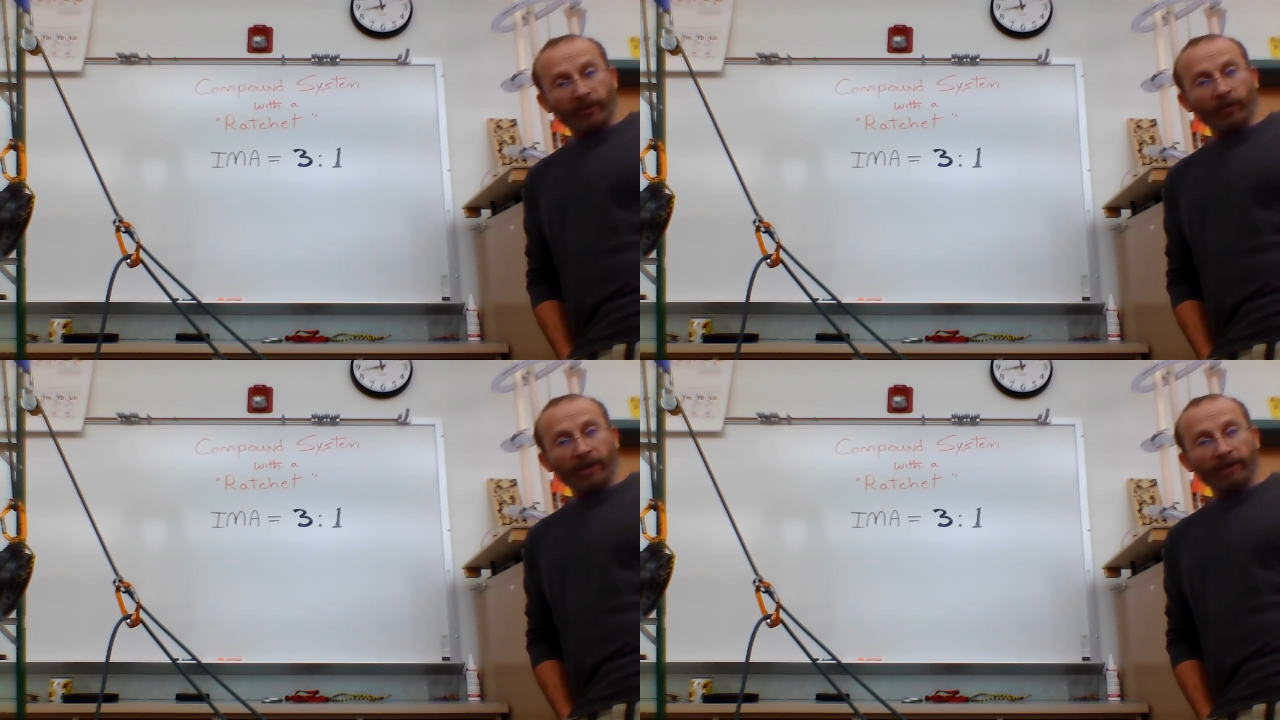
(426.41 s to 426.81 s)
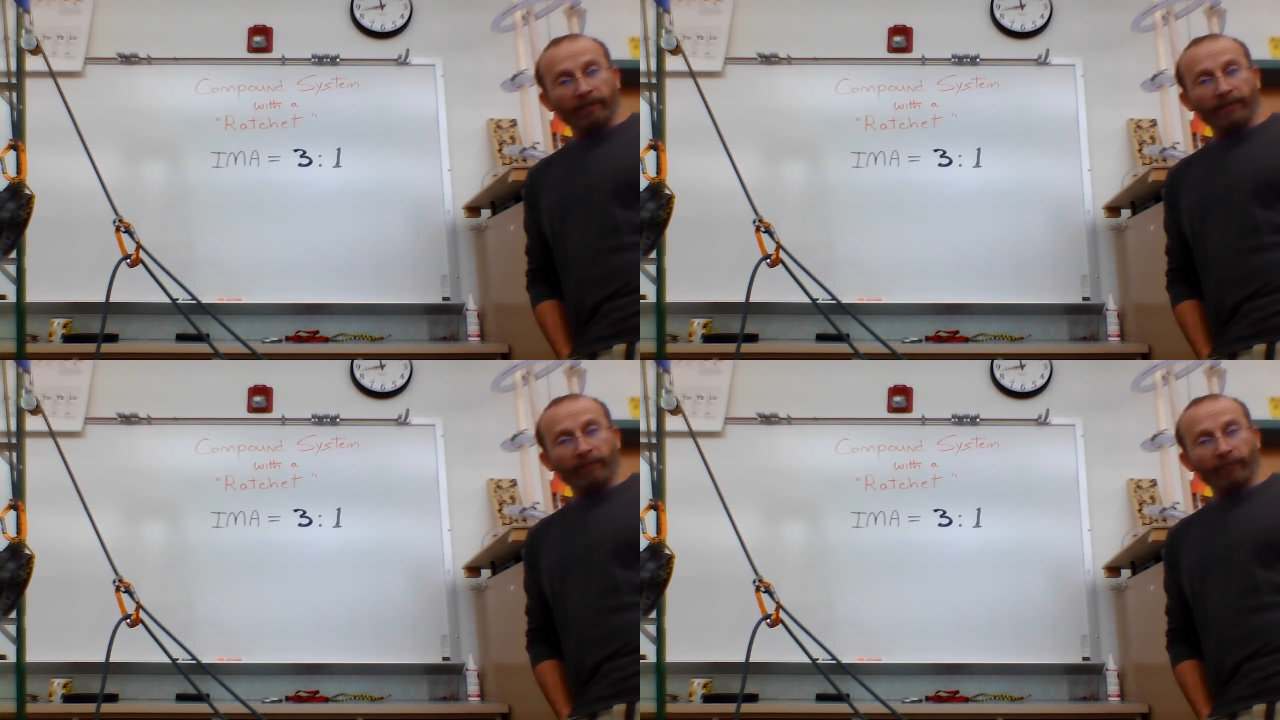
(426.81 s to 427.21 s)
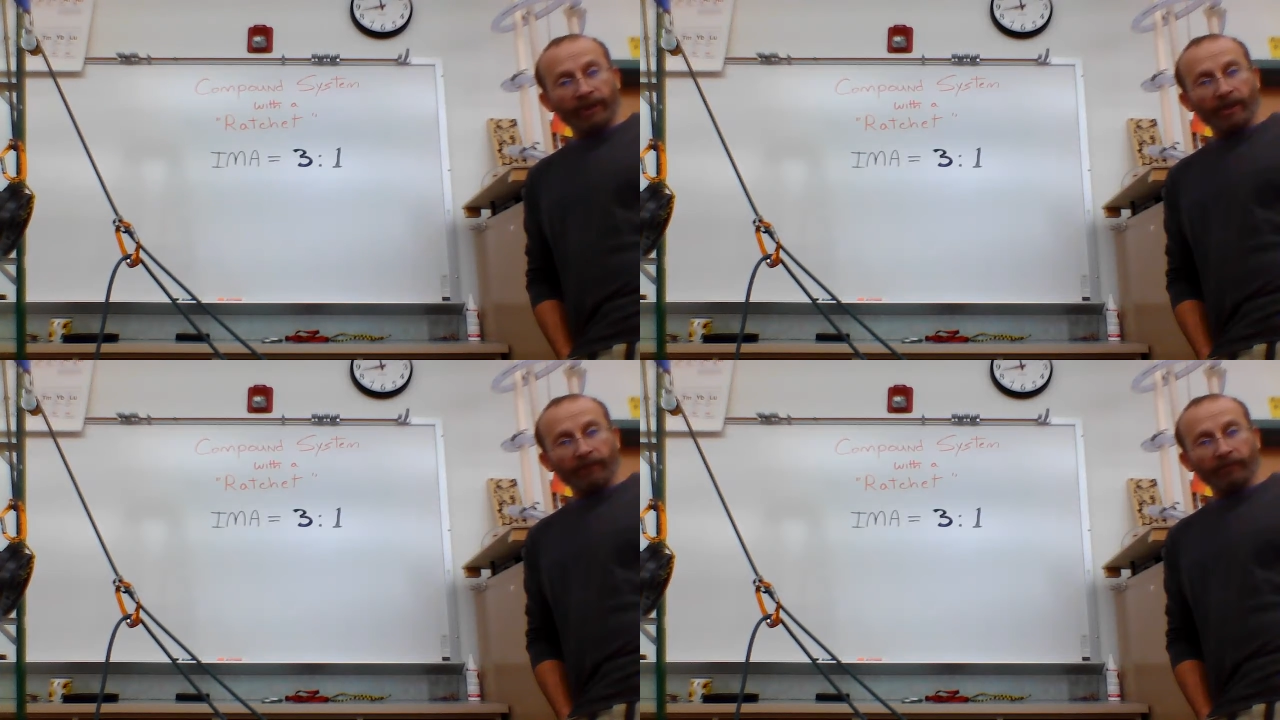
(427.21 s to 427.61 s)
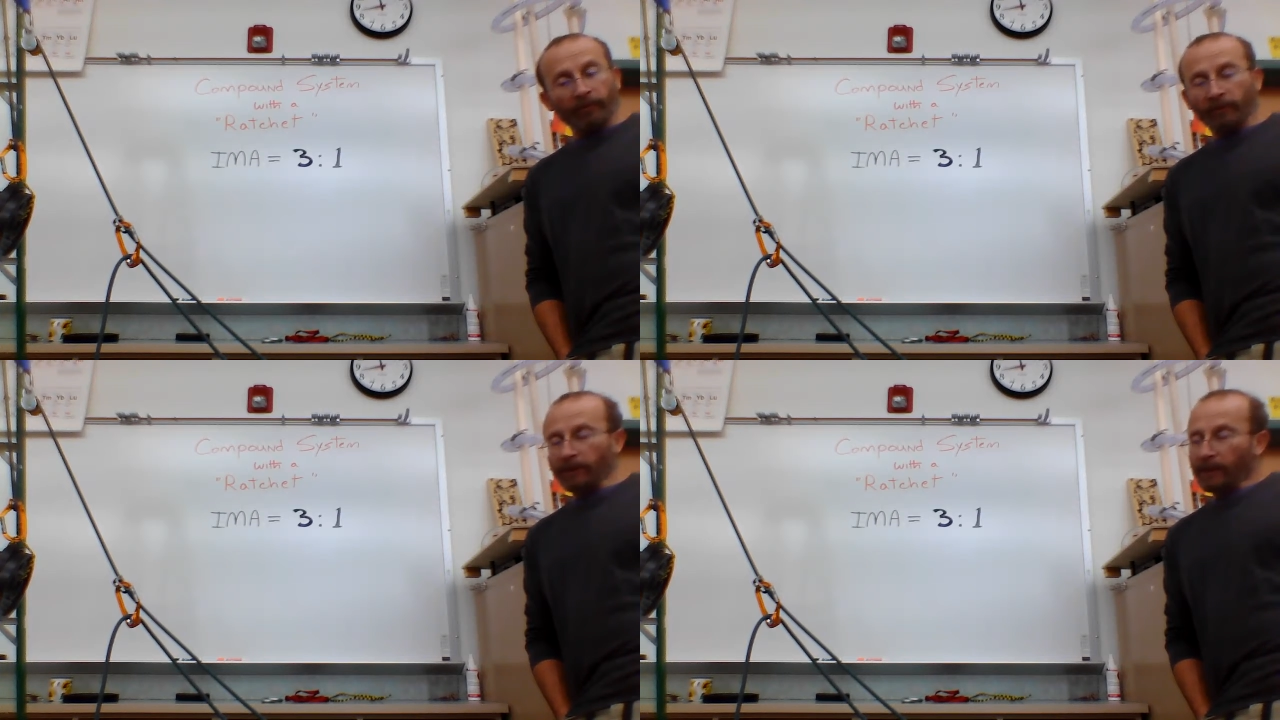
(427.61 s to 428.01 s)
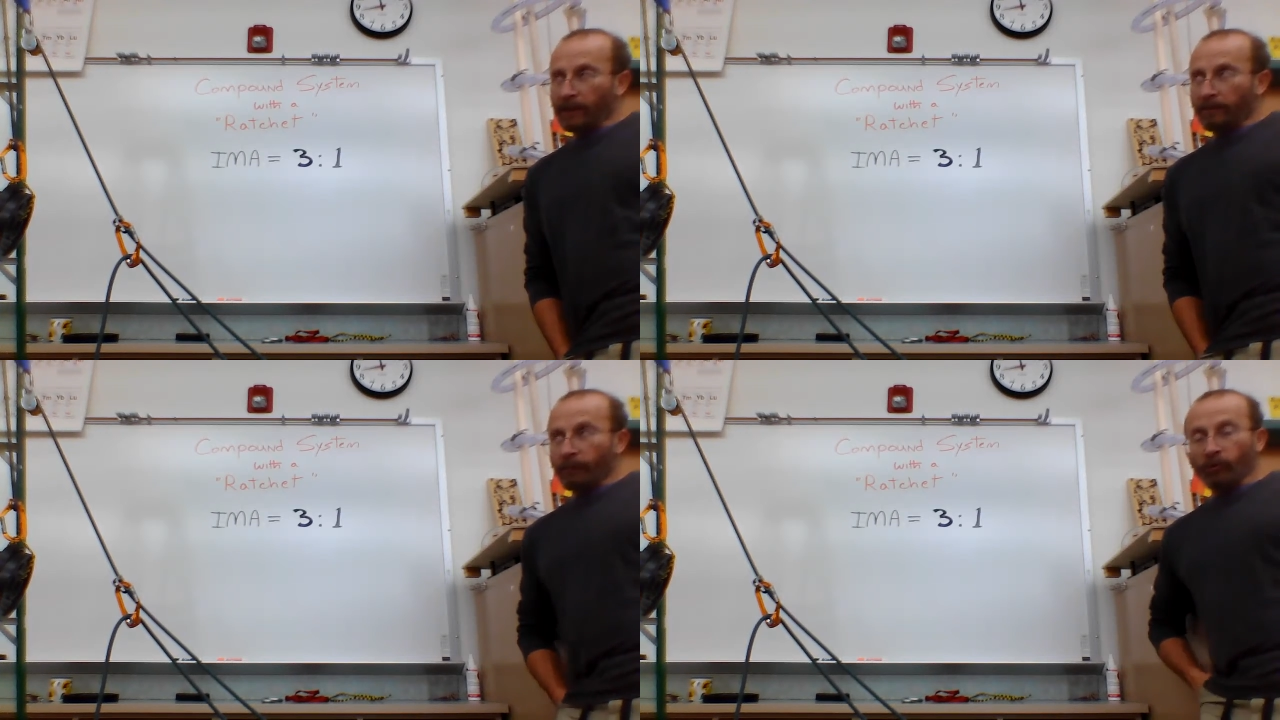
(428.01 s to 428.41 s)
So you want to be pretty comfortable
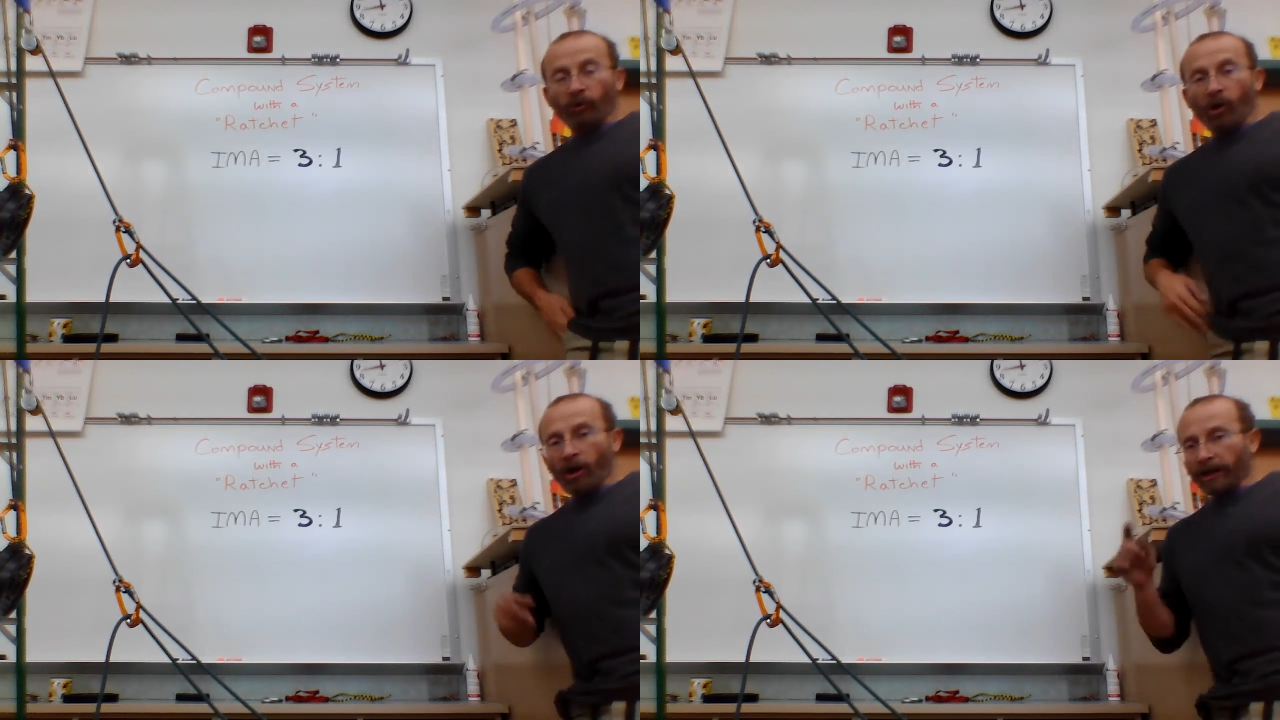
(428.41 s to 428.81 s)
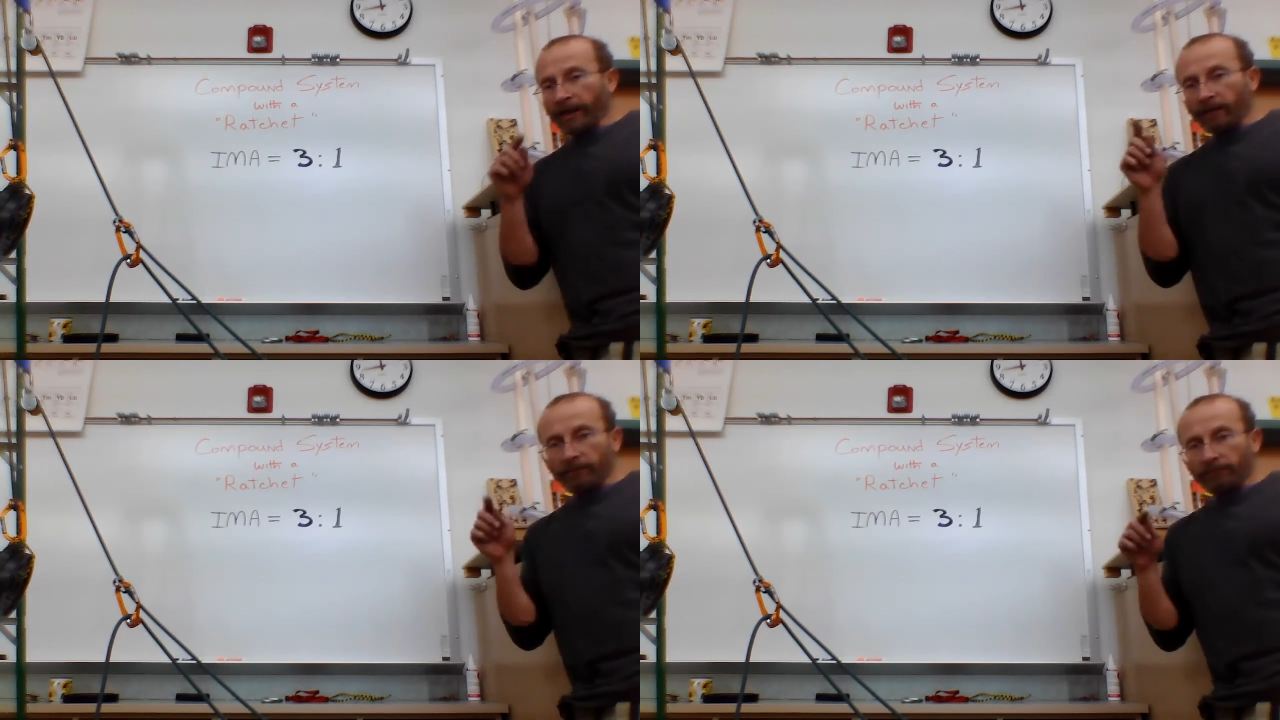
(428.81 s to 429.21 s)
drawing it